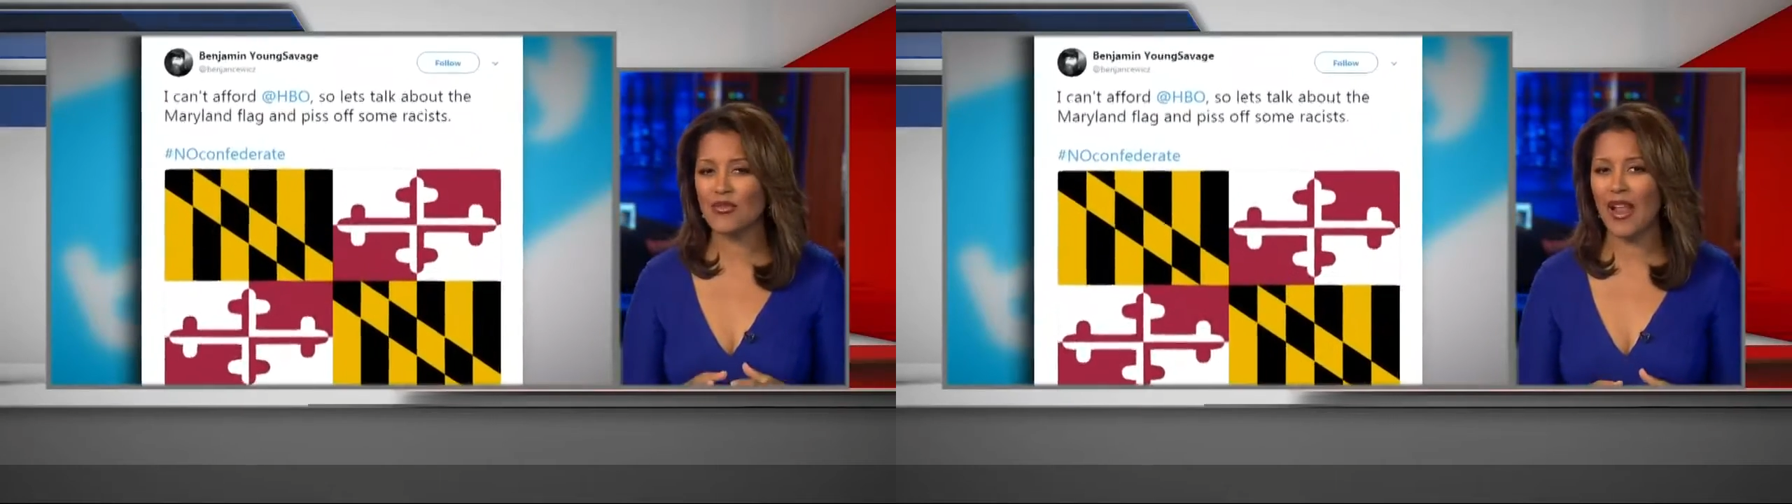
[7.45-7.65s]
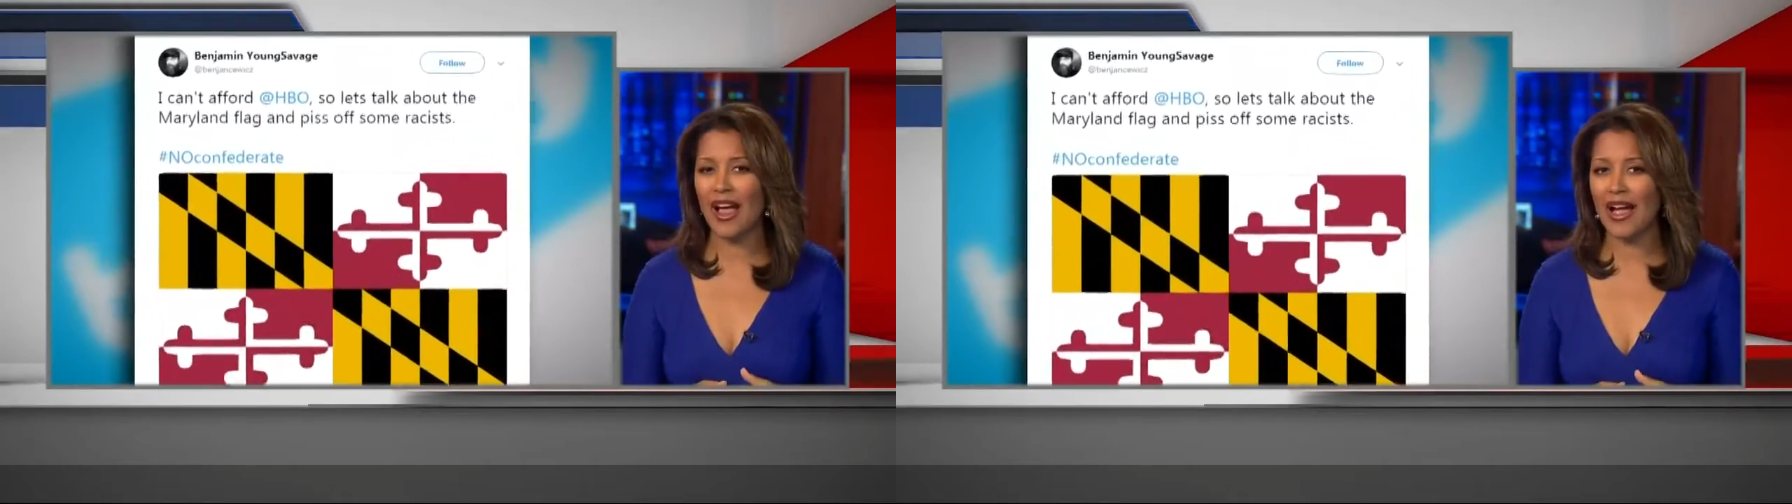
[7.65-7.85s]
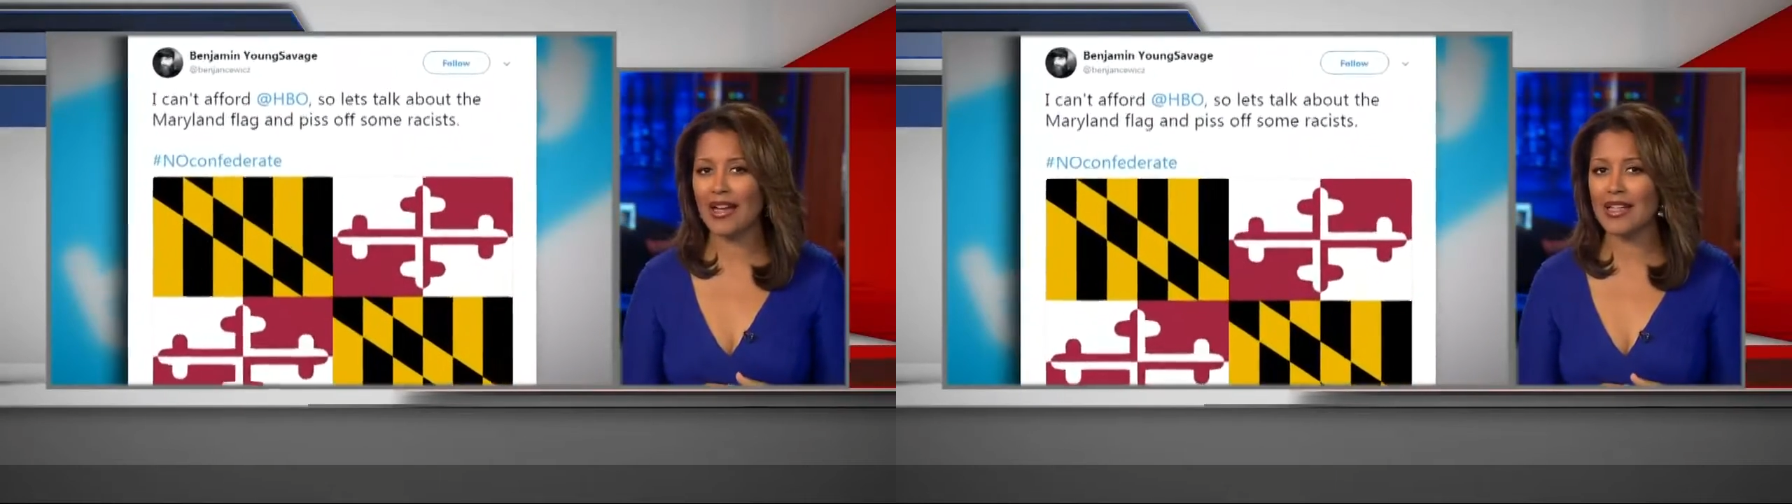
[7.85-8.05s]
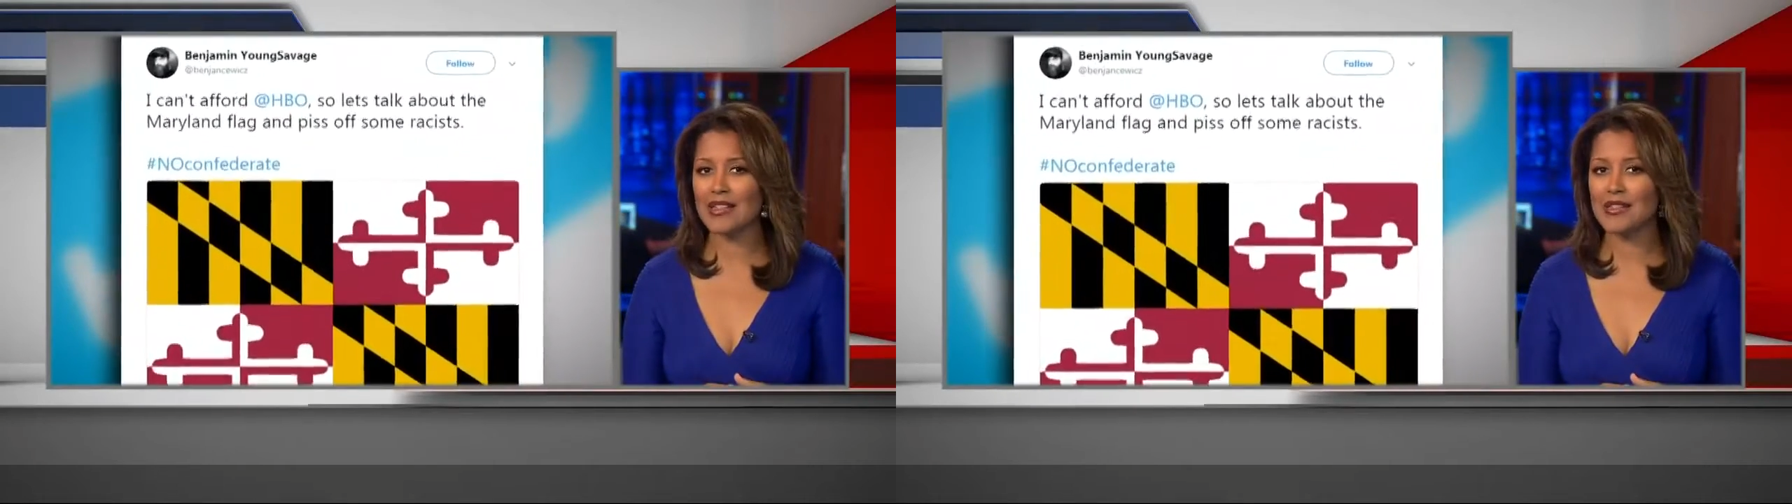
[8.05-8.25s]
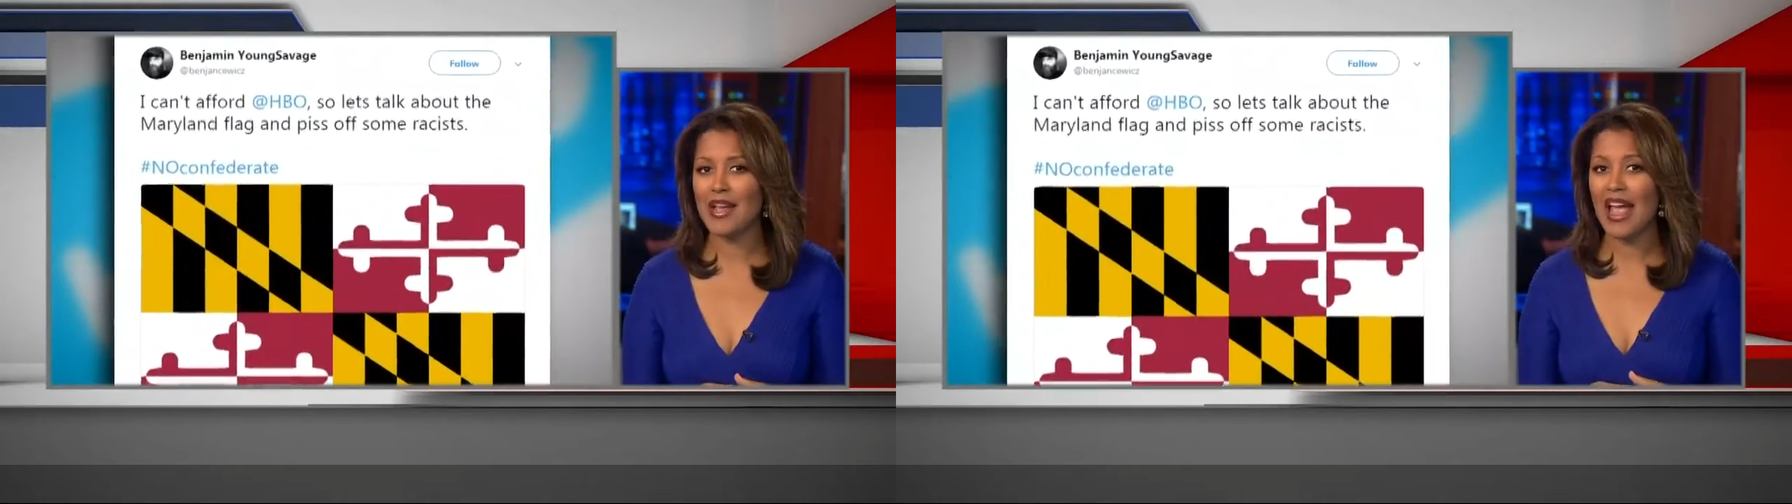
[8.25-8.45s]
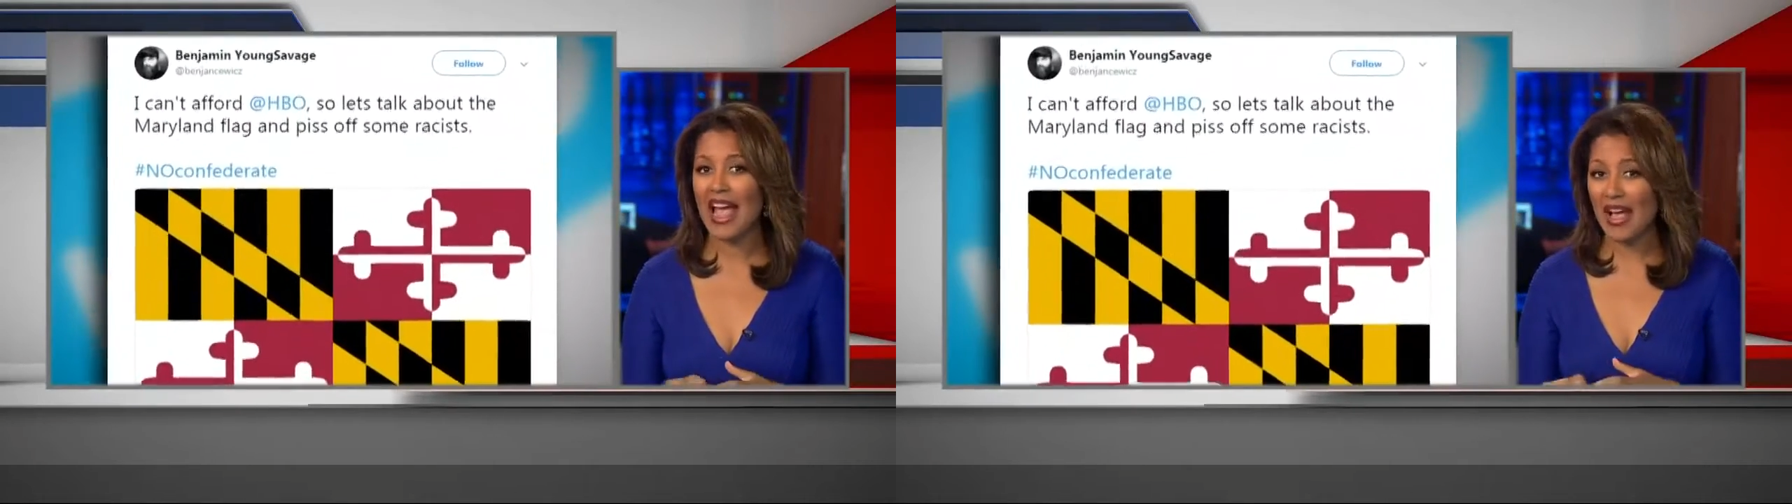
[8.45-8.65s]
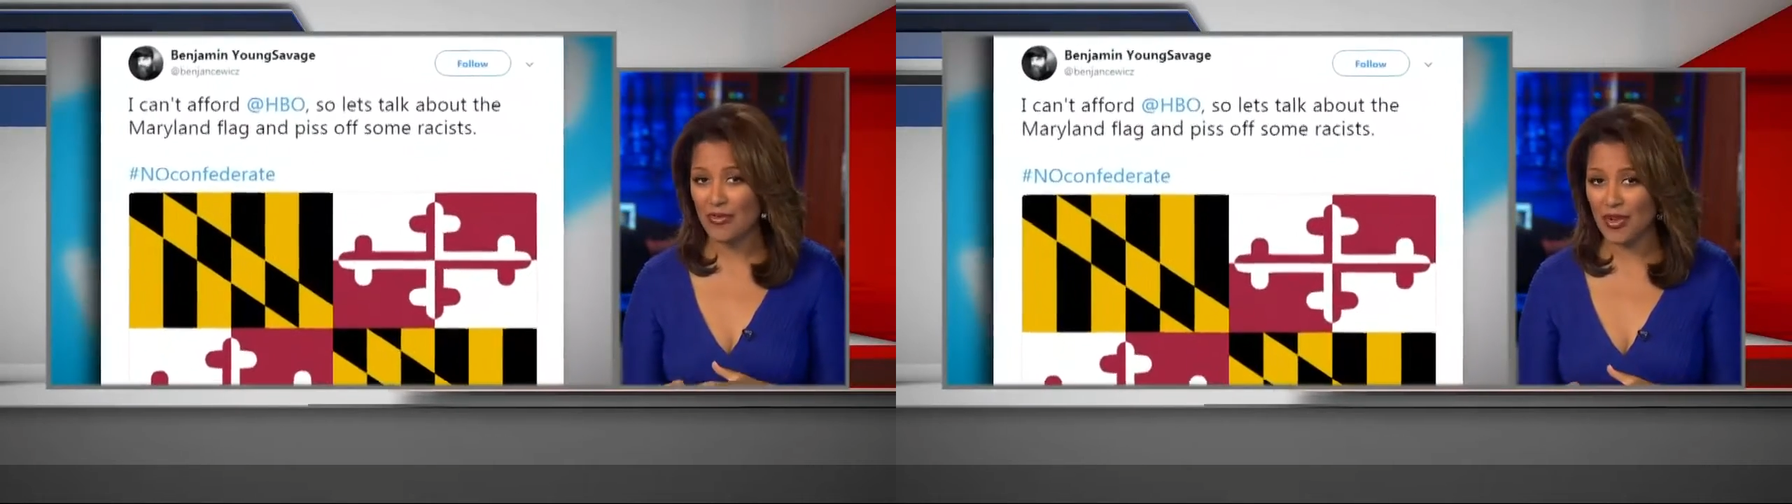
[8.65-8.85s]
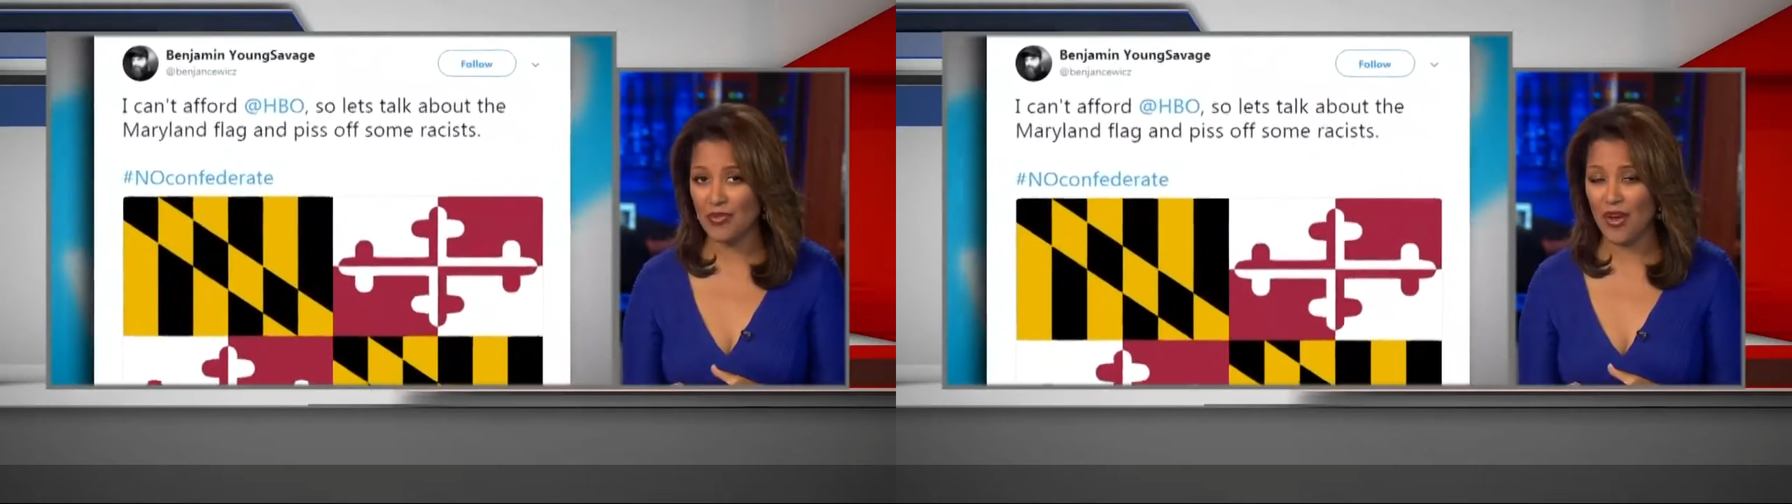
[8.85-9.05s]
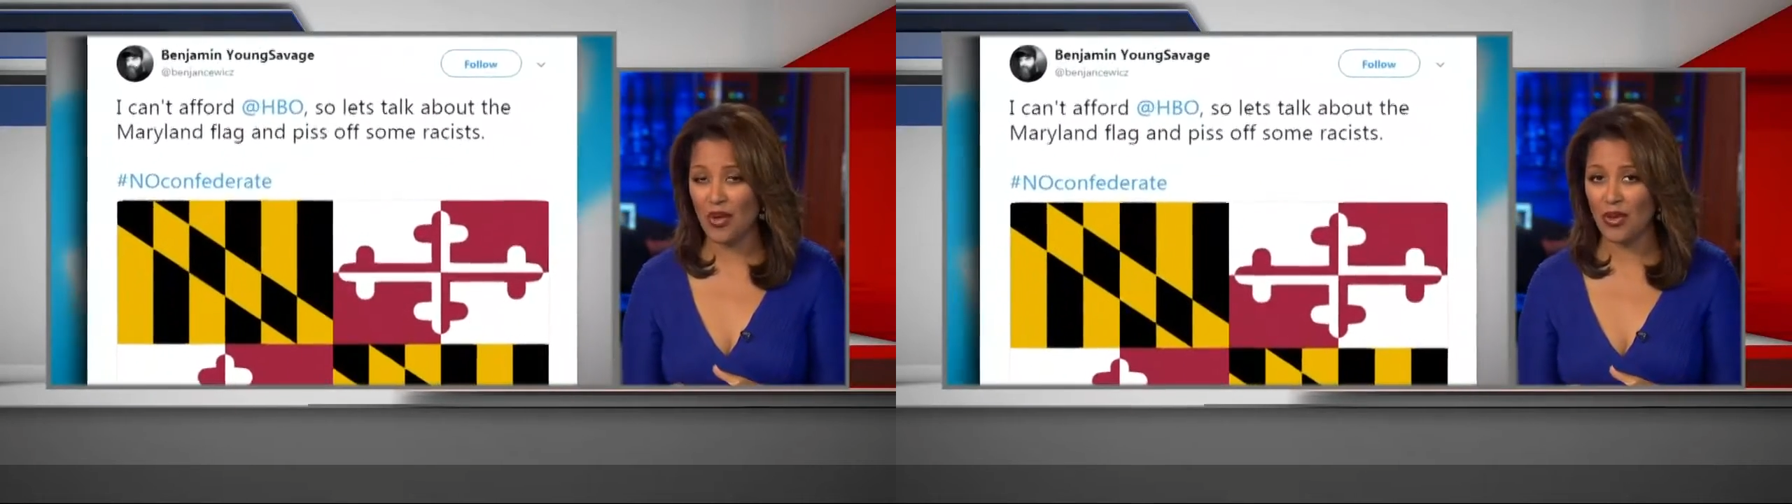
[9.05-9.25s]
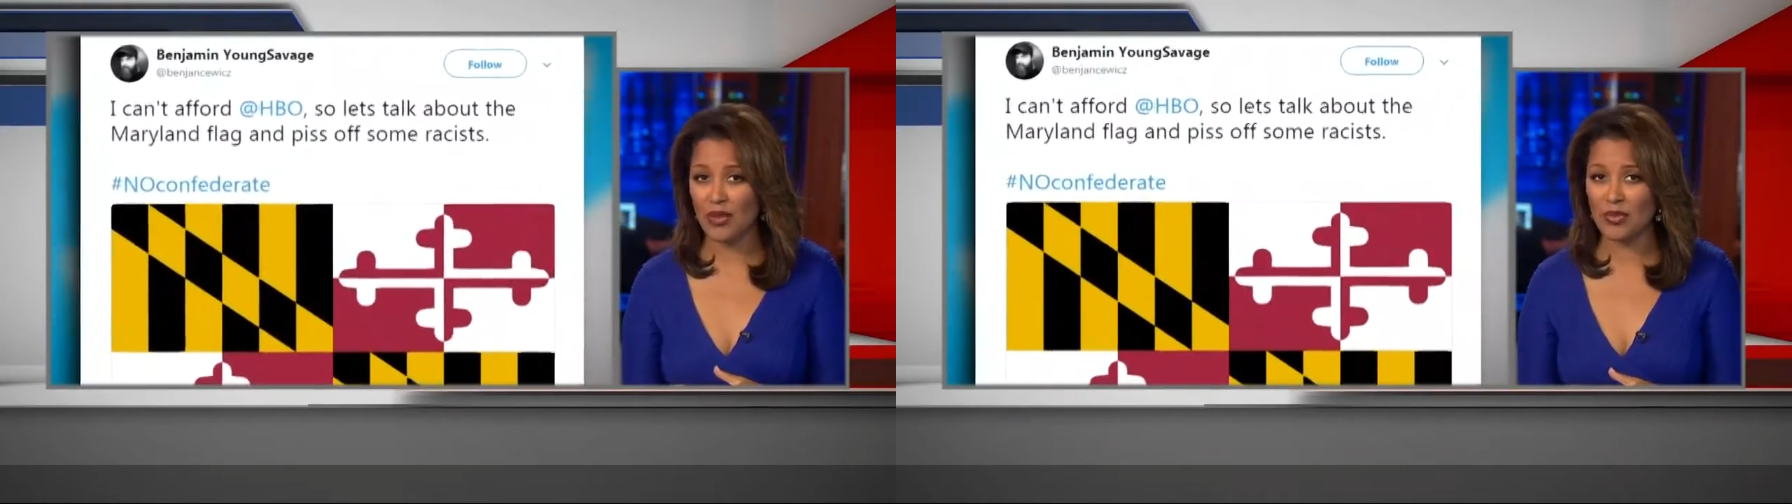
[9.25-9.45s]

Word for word: flag is half Confederate,